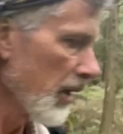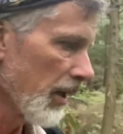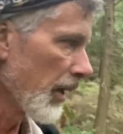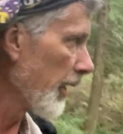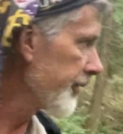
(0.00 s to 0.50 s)

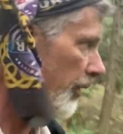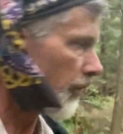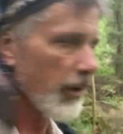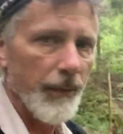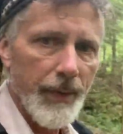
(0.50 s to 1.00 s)
And I don't
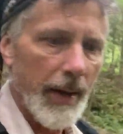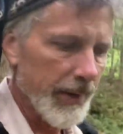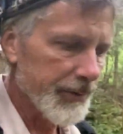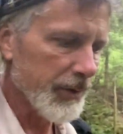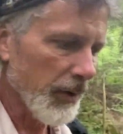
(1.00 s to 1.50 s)
want that.
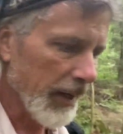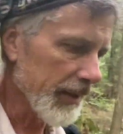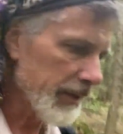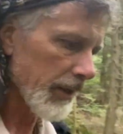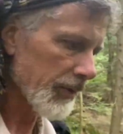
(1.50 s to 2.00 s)
So I got to
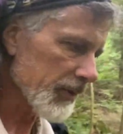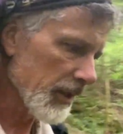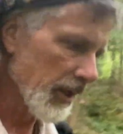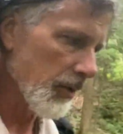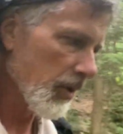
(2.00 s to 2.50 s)
take it
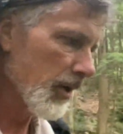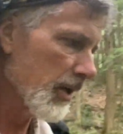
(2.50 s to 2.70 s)
slow